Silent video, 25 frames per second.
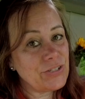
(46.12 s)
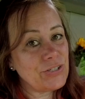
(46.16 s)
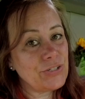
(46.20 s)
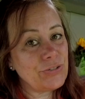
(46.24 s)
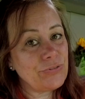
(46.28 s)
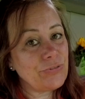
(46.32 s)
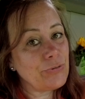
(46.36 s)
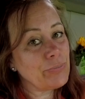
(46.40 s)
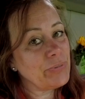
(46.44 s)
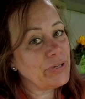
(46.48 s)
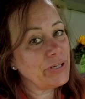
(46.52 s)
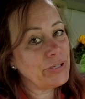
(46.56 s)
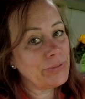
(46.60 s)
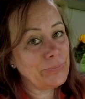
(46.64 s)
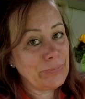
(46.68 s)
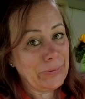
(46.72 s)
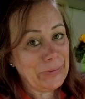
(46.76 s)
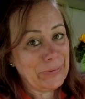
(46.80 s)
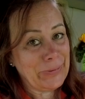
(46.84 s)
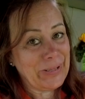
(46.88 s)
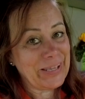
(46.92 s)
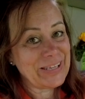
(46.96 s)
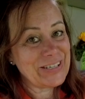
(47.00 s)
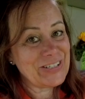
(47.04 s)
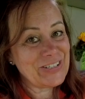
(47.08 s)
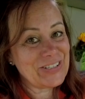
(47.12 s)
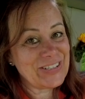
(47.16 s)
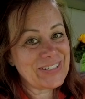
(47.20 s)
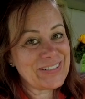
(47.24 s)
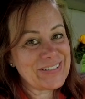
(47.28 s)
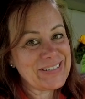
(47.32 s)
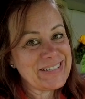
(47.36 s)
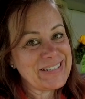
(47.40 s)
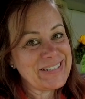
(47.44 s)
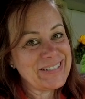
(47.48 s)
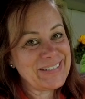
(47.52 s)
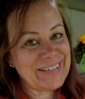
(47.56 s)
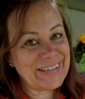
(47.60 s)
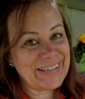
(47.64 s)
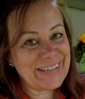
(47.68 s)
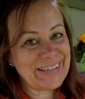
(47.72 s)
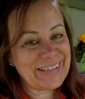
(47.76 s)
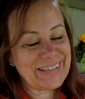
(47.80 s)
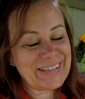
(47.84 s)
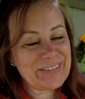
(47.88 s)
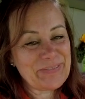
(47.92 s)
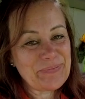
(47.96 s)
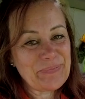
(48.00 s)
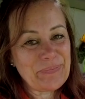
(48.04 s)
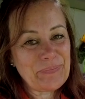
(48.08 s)
to you from a new location
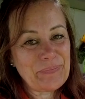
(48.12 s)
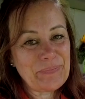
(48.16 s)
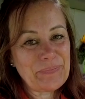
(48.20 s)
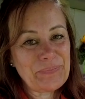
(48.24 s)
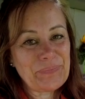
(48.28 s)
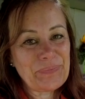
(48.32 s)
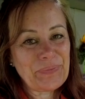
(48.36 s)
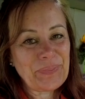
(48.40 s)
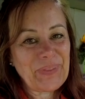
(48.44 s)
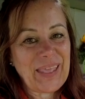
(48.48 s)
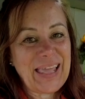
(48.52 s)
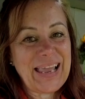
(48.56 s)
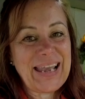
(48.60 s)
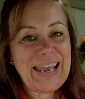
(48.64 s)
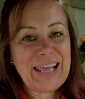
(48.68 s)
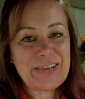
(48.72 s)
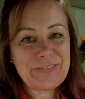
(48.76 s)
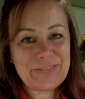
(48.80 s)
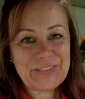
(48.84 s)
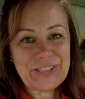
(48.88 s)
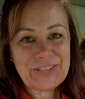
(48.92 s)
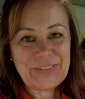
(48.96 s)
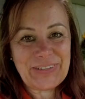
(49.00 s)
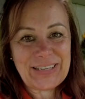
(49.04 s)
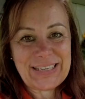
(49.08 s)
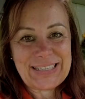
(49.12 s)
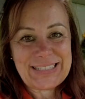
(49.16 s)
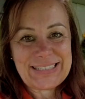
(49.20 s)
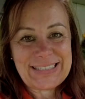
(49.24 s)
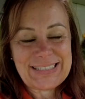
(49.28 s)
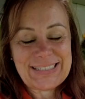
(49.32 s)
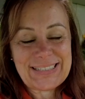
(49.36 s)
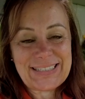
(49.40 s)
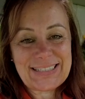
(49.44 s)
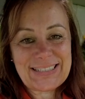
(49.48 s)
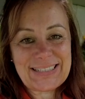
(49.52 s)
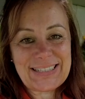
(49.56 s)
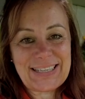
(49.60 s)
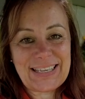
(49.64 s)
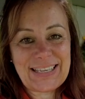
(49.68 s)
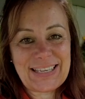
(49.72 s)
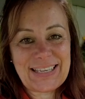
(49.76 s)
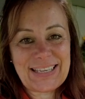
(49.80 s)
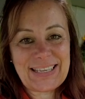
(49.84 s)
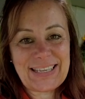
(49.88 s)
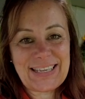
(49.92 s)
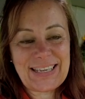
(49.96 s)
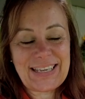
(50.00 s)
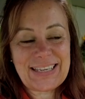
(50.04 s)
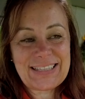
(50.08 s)
today. I left you
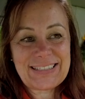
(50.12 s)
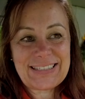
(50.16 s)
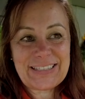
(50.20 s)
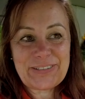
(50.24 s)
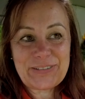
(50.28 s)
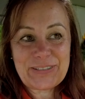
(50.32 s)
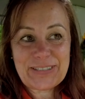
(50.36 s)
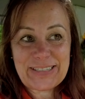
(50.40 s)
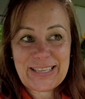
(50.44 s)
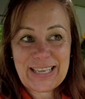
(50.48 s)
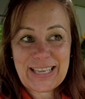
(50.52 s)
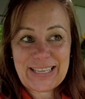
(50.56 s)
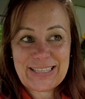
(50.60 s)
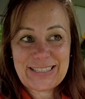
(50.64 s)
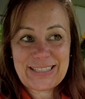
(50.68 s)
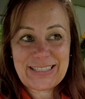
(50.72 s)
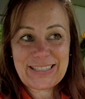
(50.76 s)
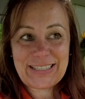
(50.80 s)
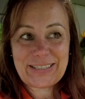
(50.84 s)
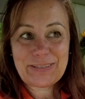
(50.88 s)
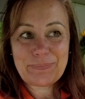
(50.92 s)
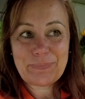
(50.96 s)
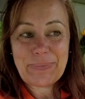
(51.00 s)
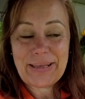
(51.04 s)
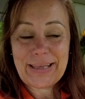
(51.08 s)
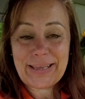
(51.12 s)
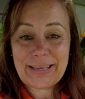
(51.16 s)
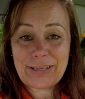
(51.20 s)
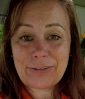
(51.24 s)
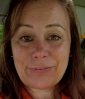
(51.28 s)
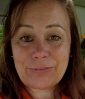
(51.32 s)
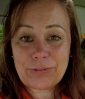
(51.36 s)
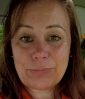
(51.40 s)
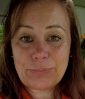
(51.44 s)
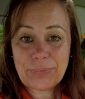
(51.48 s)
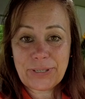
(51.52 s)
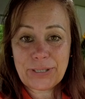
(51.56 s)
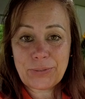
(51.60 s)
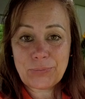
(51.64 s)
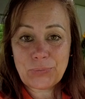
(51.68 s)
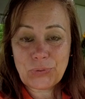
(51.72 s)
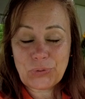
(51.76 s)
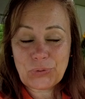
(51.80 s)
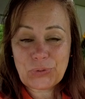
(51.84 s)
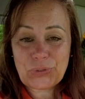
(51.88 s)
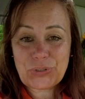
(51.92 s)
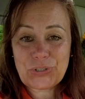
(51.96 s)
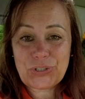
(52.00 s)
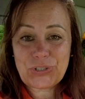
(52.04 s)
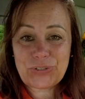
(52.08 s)
yesterday as I was getting back from my
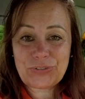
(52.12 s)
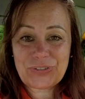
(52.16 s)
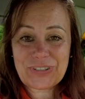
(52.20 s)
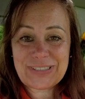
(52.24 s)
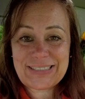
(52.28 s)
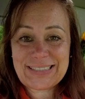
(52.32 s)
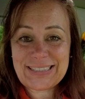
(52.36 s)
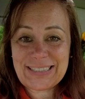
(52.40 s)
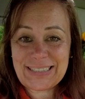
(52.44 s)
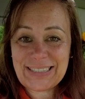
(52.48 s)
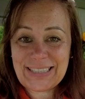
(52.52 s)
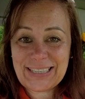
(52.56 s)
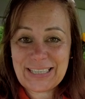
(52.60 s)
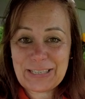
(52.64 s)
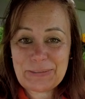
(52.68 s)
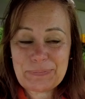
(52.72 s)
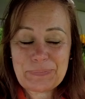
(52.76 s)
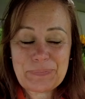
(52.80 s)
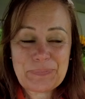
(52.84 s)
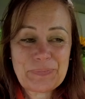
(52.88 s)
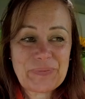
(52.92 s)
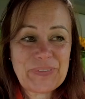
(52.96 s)
walk to Rosilli.